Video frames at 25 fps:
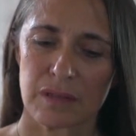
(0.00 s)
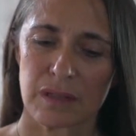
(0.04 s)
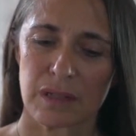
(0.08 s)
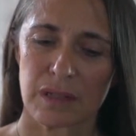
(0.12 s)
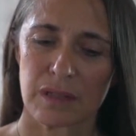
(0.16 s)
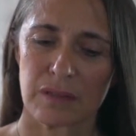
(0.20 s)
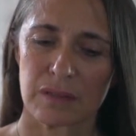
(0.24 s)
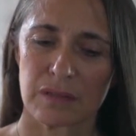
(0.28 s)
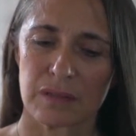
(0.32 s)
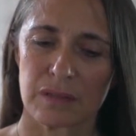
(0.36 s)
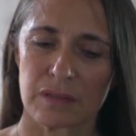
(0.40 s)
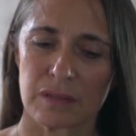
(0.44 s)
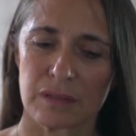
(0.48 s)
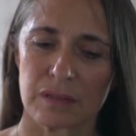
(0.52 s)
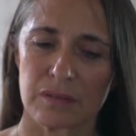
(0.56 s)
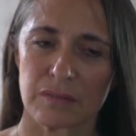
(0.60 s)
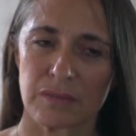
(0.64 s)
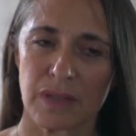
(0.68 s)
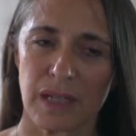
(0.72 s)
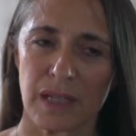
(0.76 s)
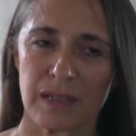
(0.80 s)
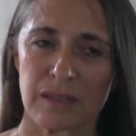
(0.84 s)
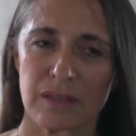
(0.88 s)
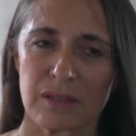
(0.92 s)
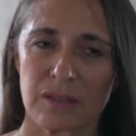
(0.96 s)
And um,
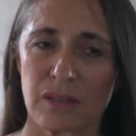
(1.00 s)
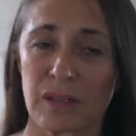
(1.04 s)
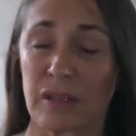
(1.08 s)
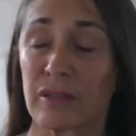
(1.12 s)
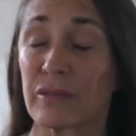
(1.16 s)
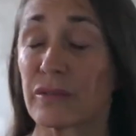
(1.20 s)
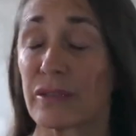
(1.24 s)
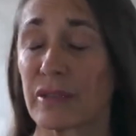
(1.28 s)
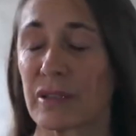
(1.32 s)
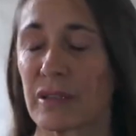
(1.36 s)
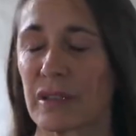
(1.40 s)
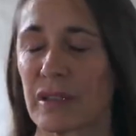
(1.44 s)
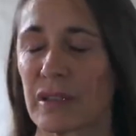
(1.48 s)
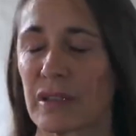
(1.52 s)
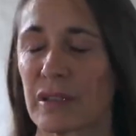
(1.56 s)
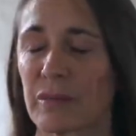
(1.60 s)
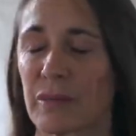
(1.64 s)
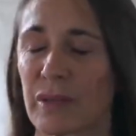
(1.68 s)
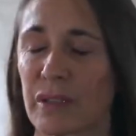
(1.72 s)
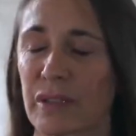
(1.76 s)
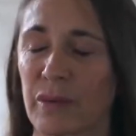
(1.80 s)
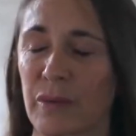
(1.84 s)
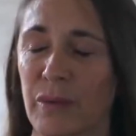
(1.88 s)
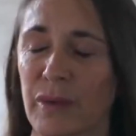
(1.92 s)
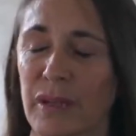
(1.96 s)
I comforted
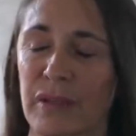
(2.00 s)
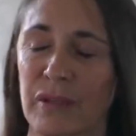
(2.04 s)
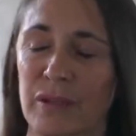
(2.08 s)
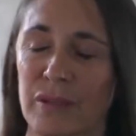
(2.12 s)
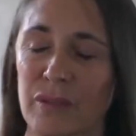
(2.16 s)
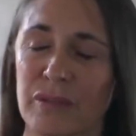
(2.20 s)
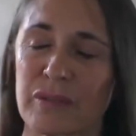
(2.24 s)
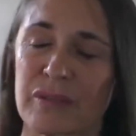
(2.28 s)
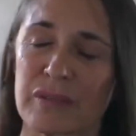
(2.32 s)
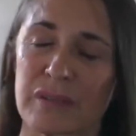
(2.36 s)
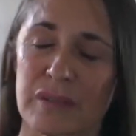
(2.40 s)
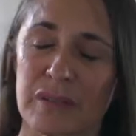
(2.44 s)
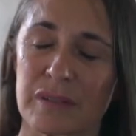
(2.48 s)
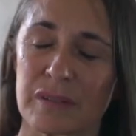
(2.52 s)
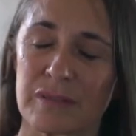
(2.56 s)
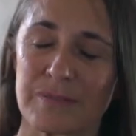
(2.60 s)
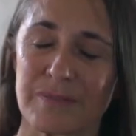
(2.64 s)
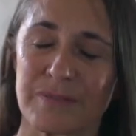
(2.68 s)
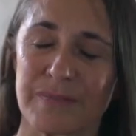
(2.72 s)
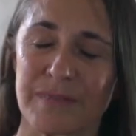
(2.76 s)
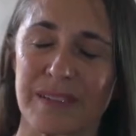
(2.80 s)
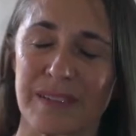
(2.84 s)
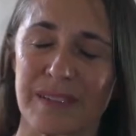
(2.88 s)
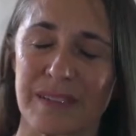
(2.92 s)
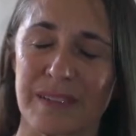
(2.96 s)
him on the way over
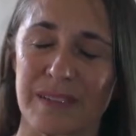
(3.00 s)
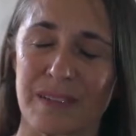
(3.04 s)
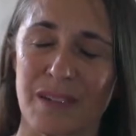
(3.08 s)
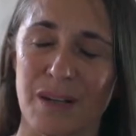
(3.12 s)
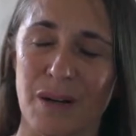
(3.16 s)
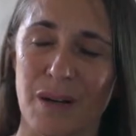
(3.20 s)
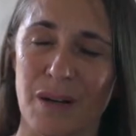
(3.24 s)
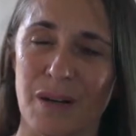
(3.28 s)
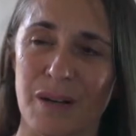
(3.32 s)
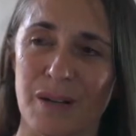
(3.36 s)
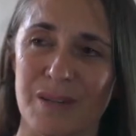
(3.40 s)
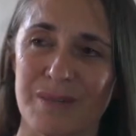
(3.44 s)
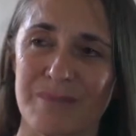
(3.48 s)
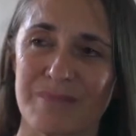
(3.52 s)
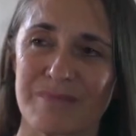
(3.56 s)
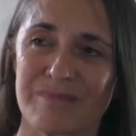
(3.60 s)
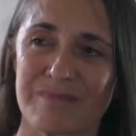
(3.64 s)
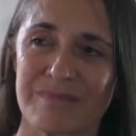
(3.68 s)
in the car.